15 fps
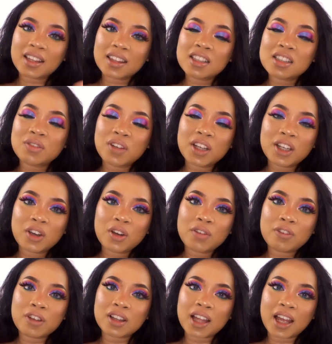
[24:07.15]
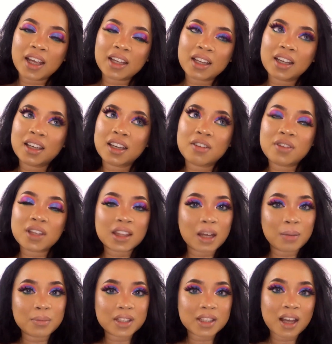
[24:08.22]
this video if you like it, give a
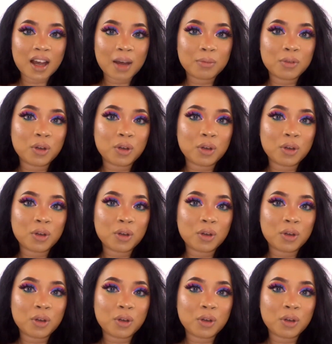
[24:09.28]
thumbs up.